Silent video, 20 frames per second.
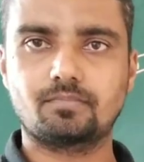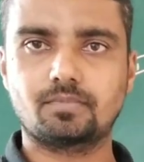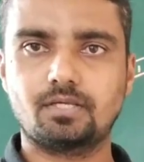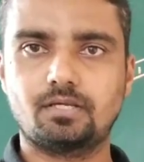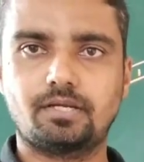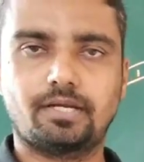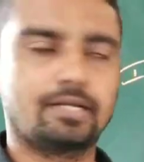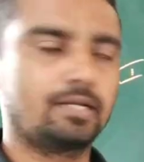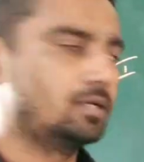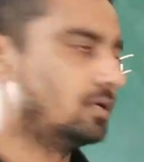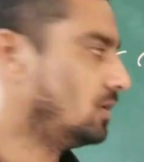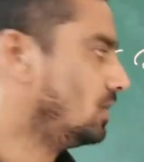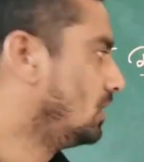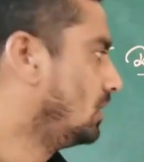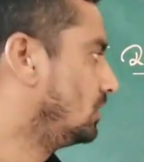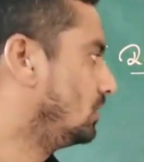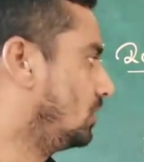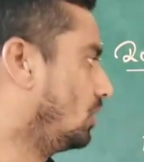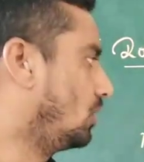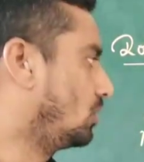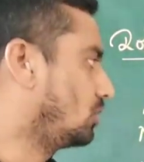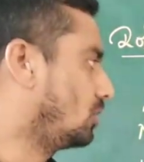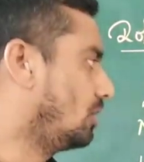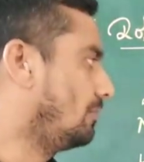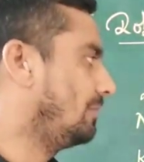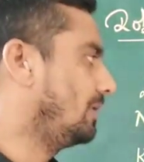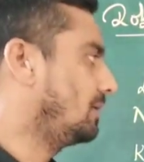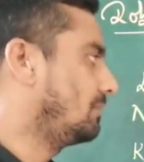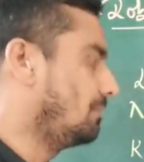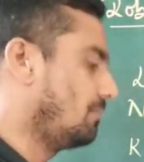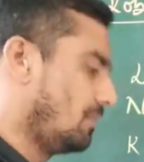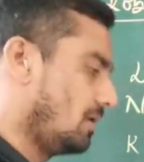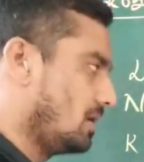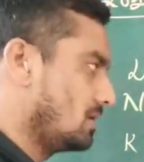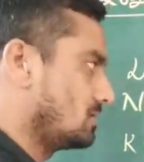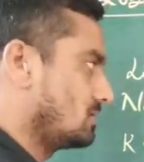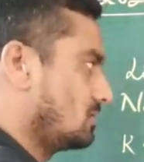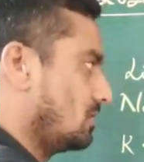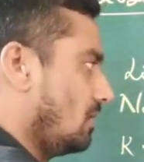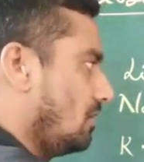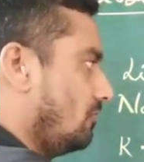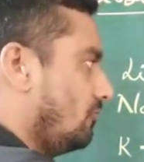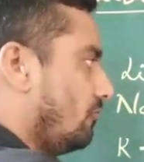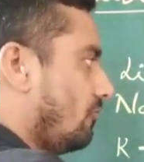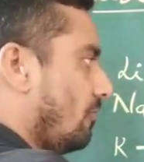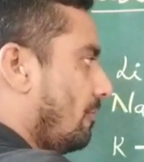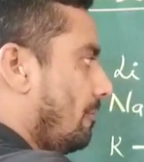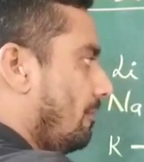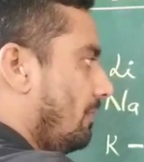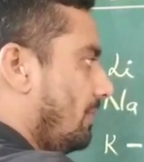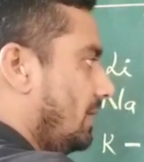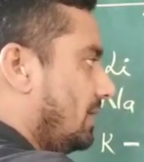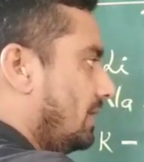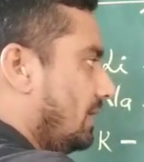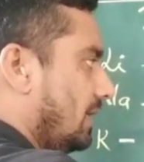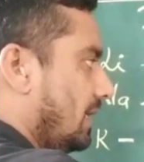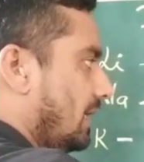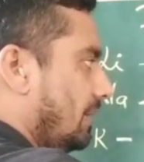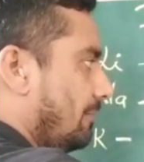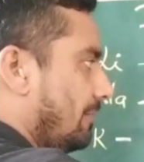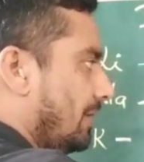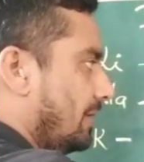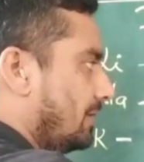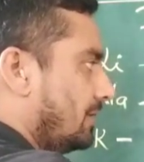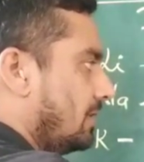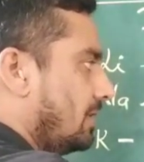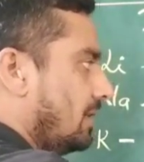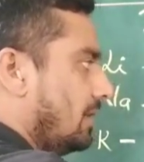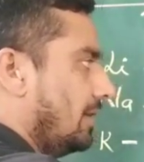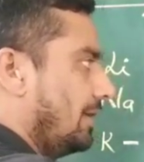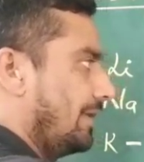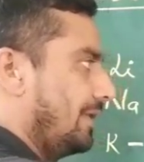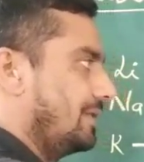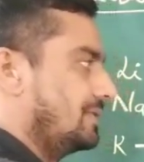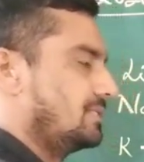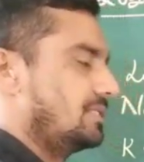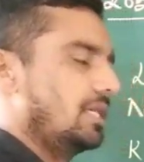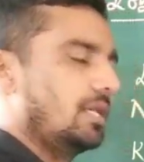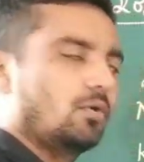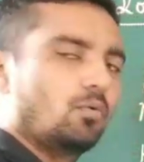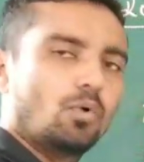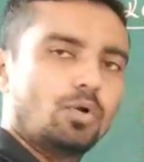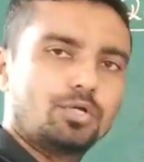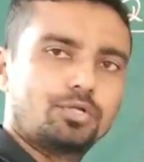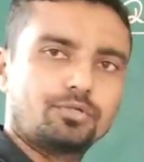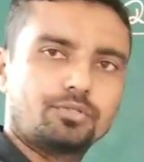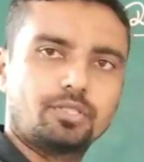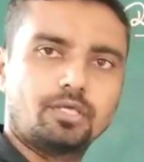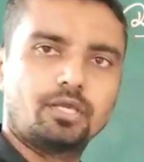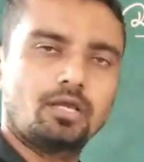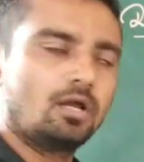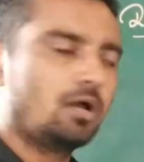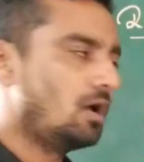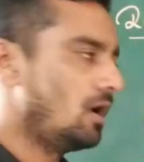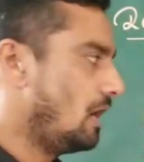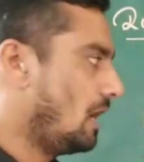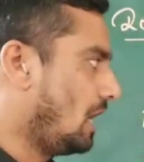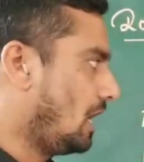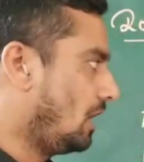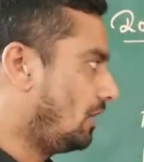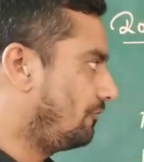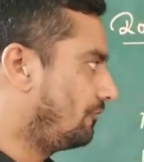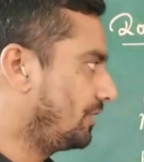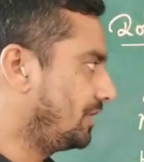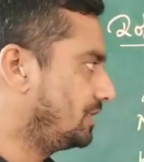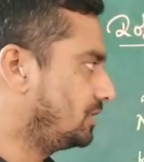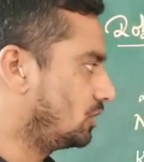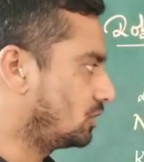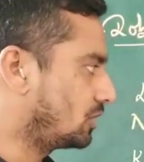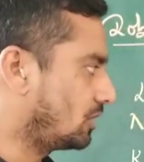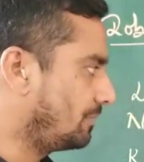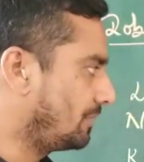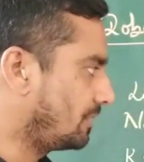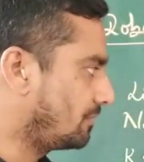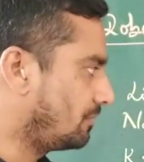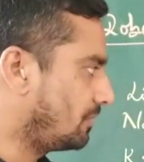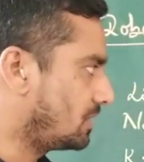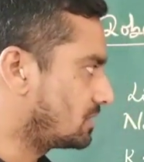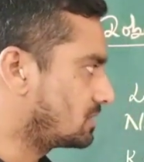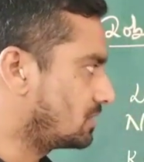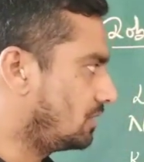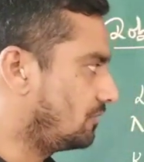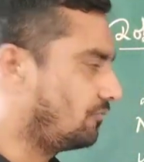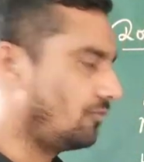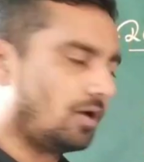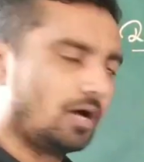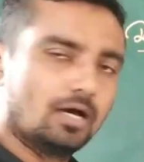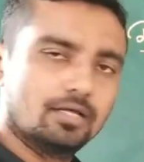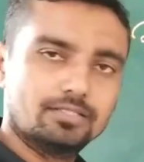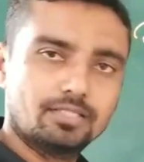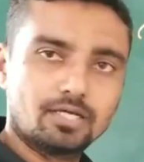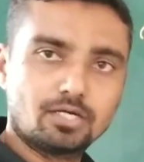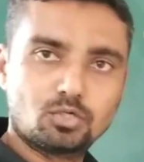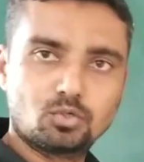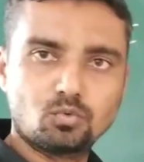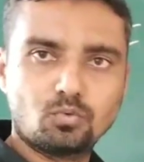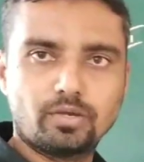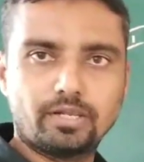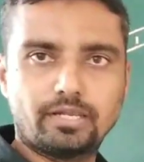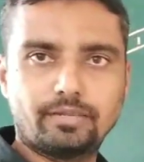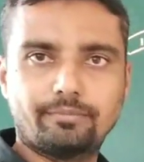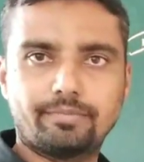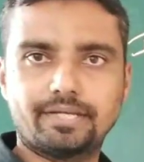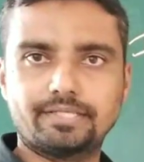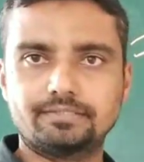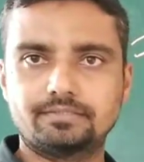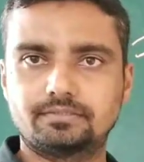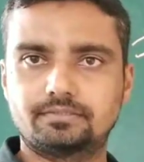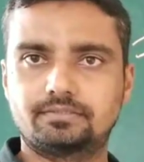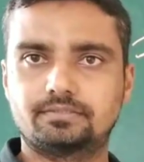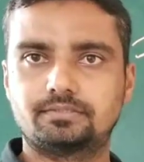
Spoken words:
right? The atomic mass of middle element is equal to the average atomic mass of other two elements.